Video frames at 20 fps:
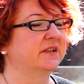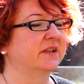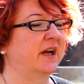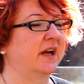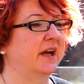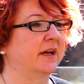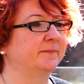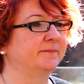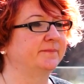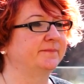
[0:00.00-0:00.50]

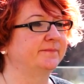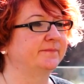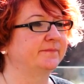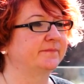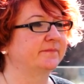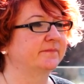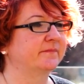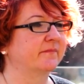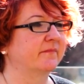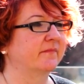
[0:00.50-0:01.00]
Um,
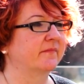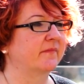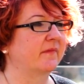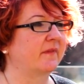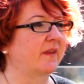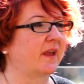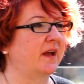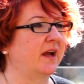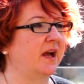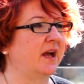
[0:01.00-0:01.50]

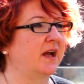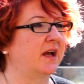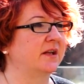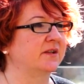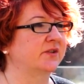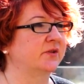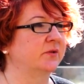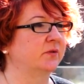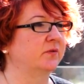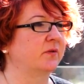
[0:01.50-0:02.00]

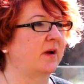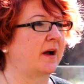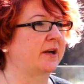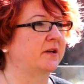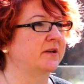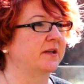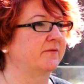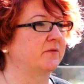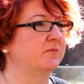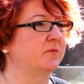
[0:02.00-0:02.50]
and so I
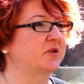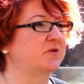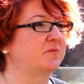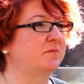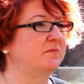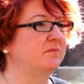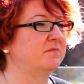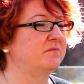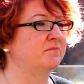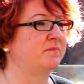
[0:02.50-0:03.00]
could give a much
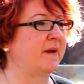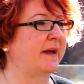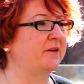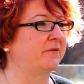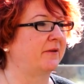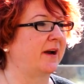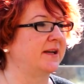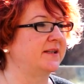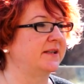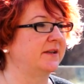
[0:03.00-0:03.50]

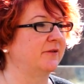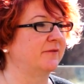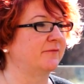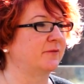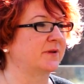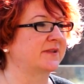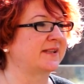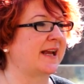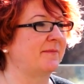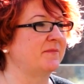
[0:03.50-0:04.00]
better idea of
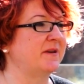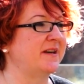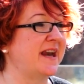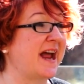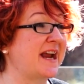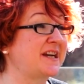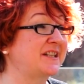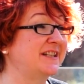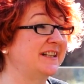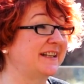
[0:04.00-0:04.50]
what's happening
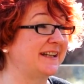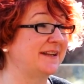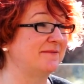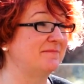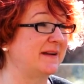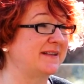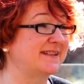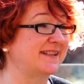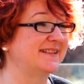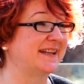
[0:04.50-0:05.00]
nationally in
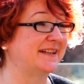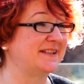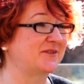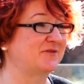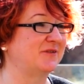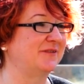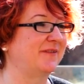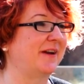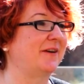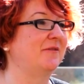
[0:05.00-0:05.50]
medicine,
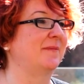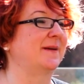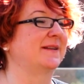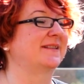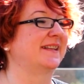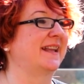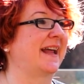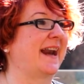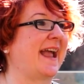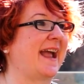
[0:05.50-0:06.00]
dentistry and veterinary
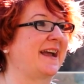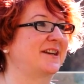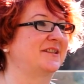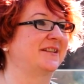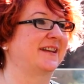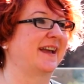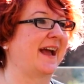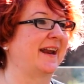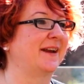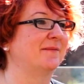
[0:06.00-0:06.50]
medicine than I
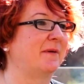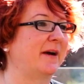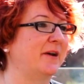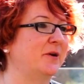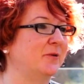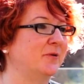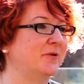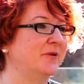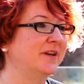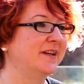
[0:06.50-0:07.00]
actually can in my
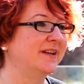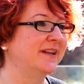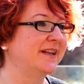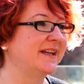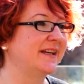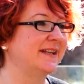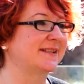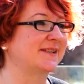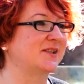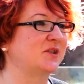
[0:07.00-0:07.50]
own
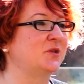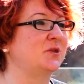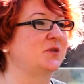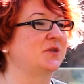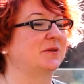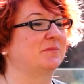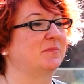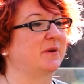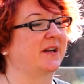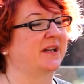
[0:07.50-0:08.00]

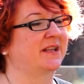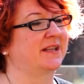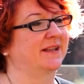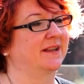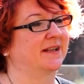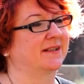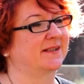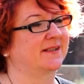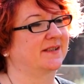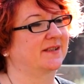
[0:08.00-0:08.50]
institution, but I think
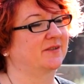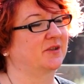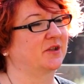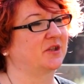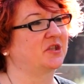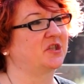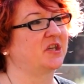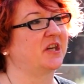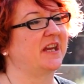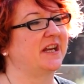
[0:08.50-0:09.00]
that's going
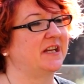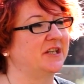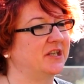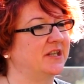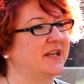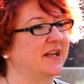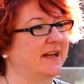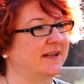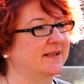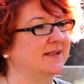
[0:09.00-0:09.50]
to change in
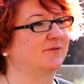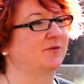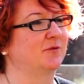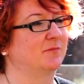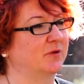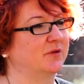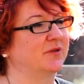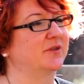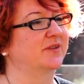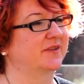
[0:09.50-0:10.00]
the next few
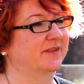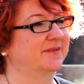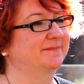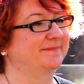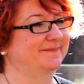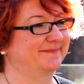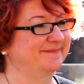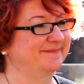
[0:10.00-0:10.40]
months.